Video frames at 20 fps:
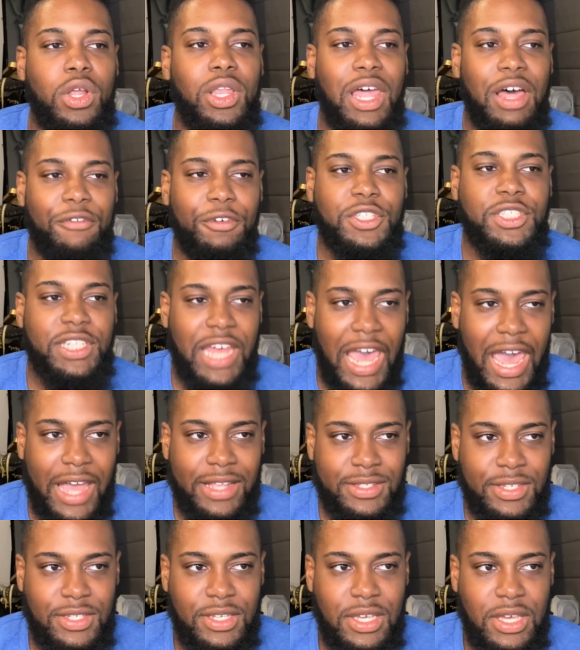level
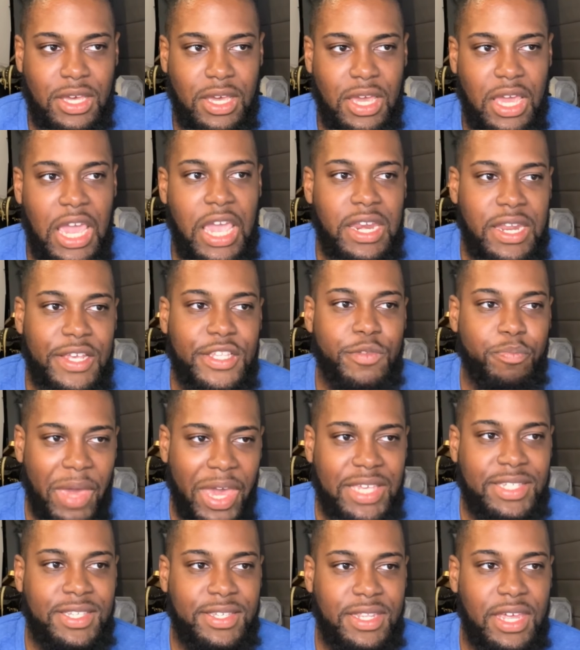stats in his
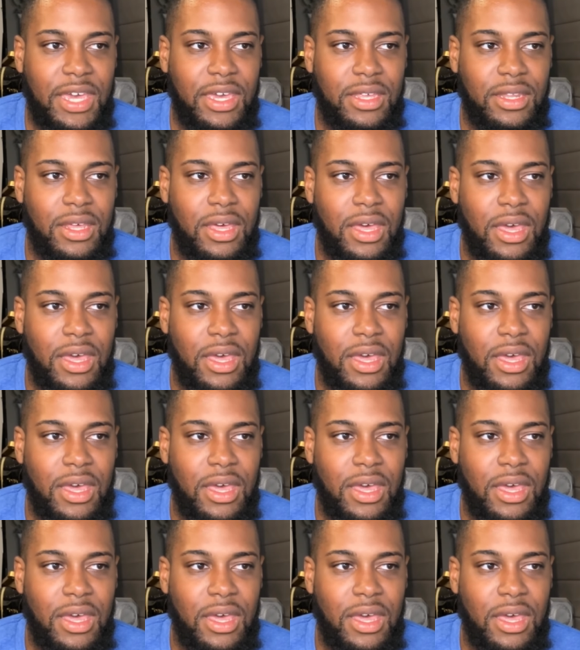base state,